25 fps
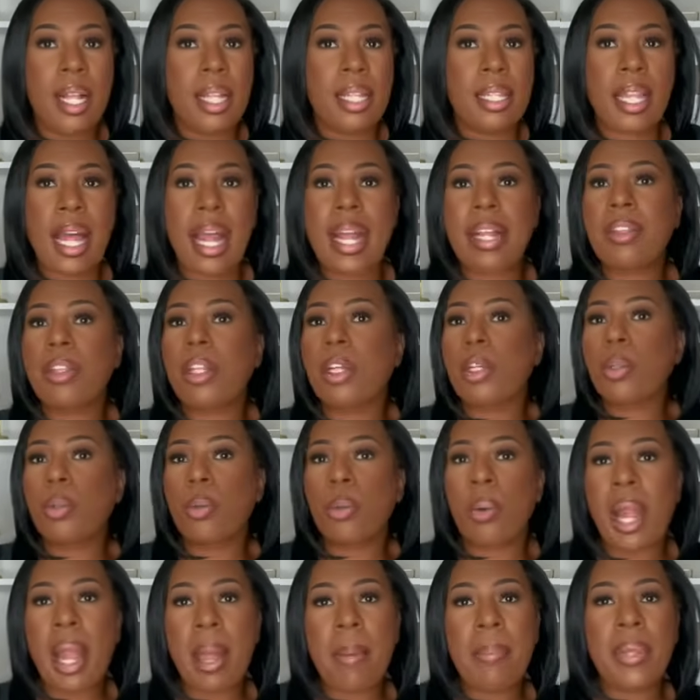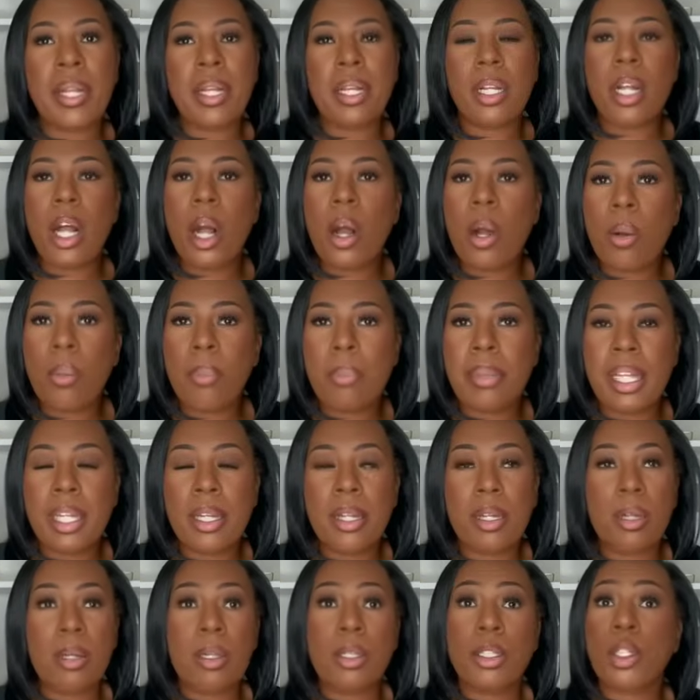like the grab and go
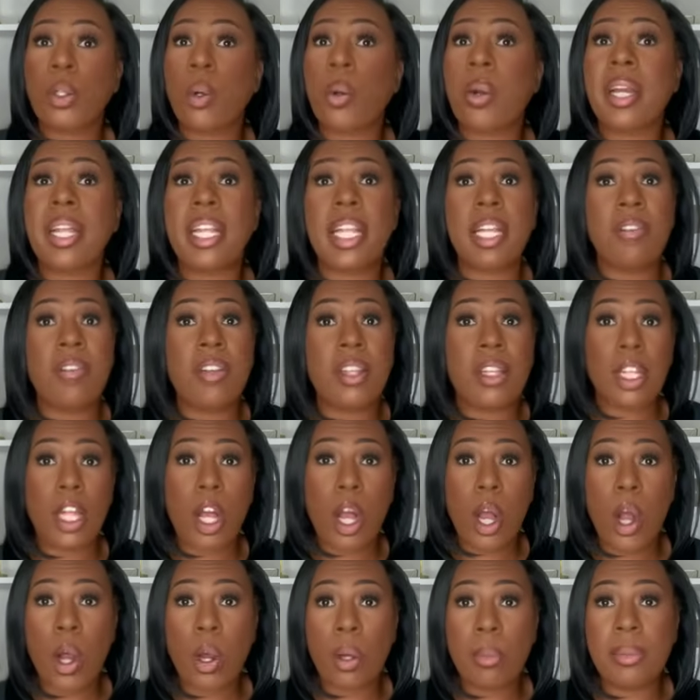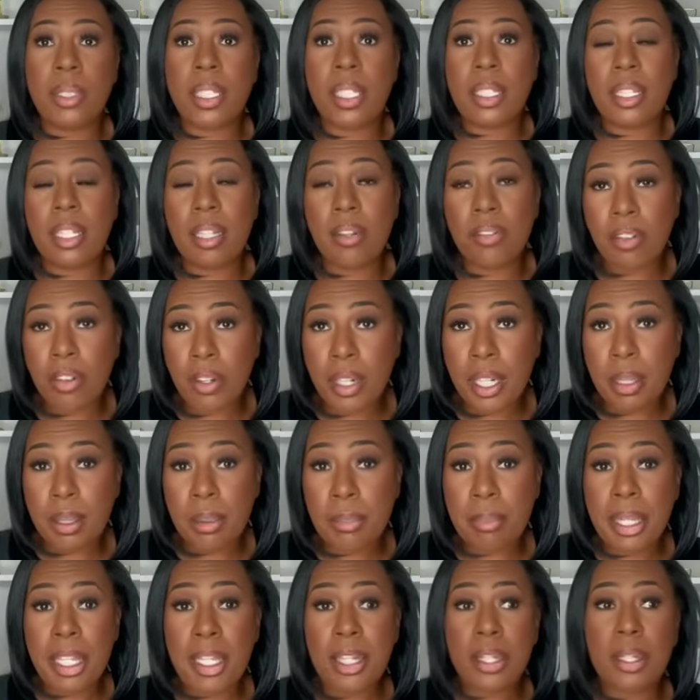meals or even the home delivery
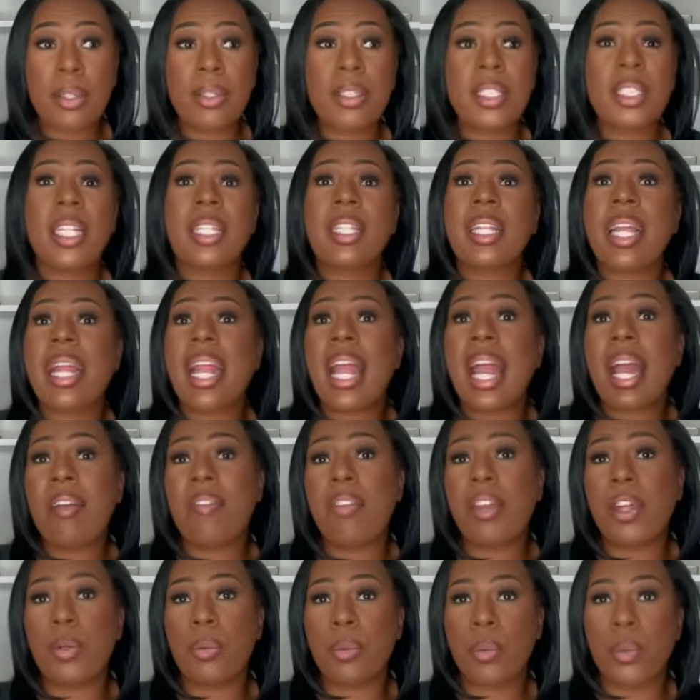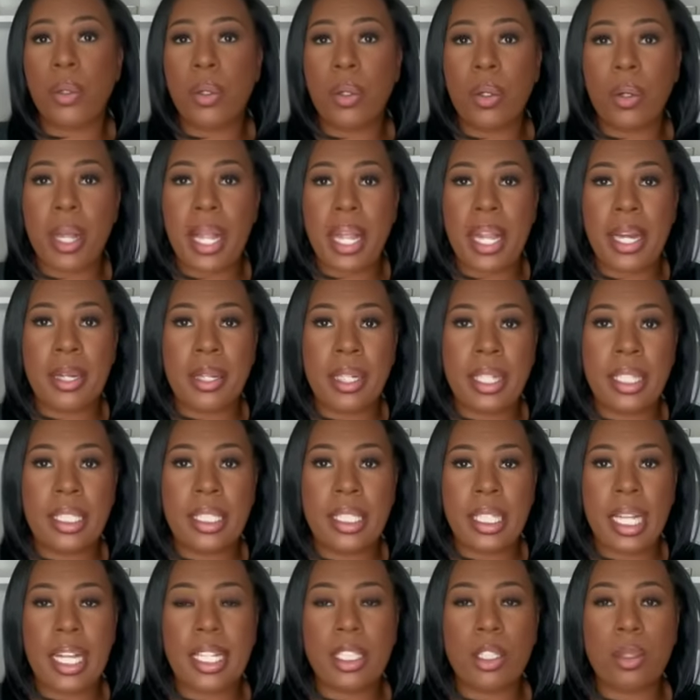meals that they have in rural areas
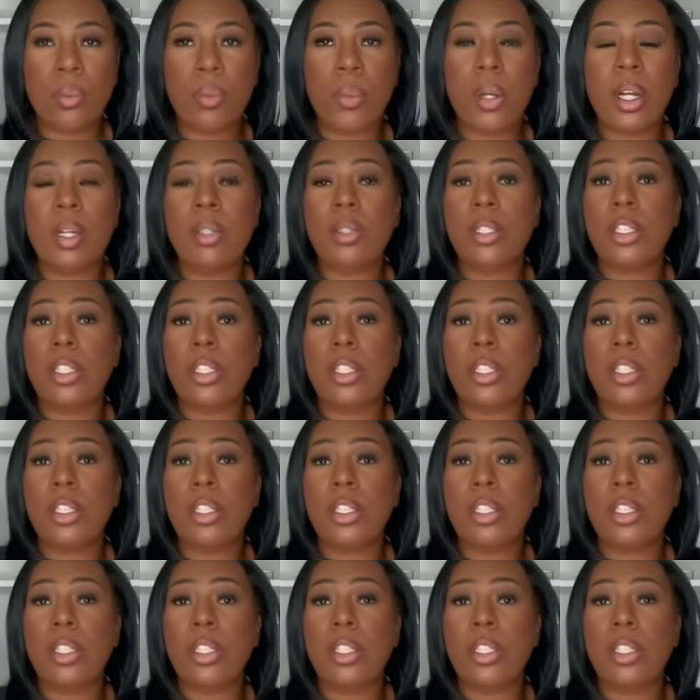as well.